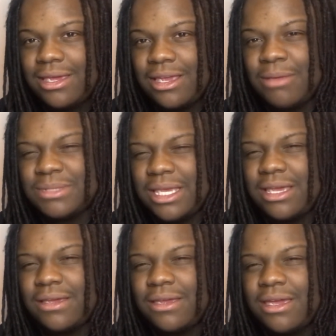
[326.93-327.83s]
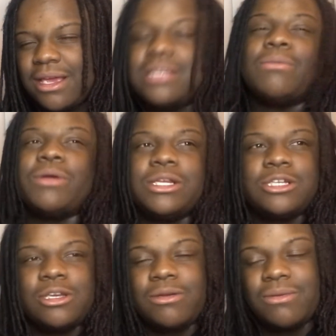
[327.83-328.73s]
You know what I'm saying? Because I'm pretty
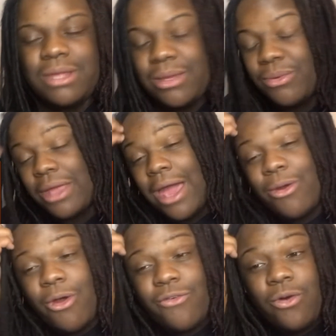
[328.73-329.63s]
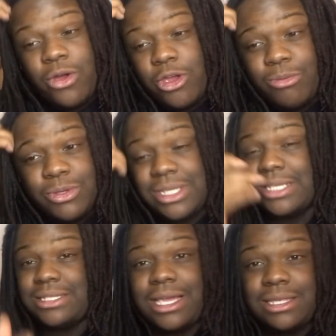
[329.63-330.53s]
sure you like I don't know if all your music
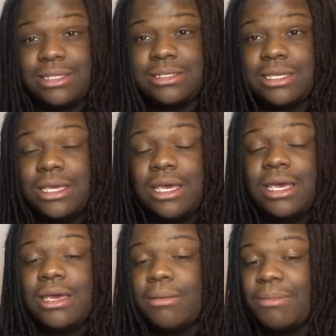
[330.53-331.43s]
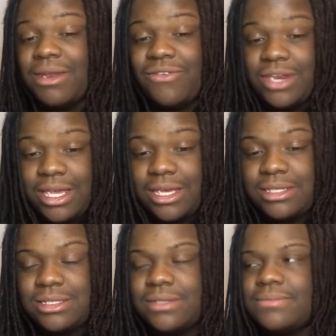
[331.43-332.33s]
is like this, but if it
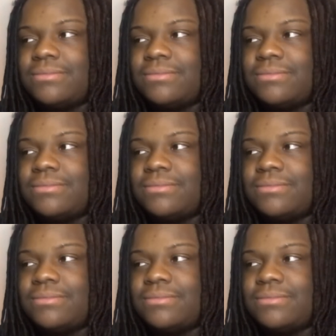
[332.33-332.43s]
is,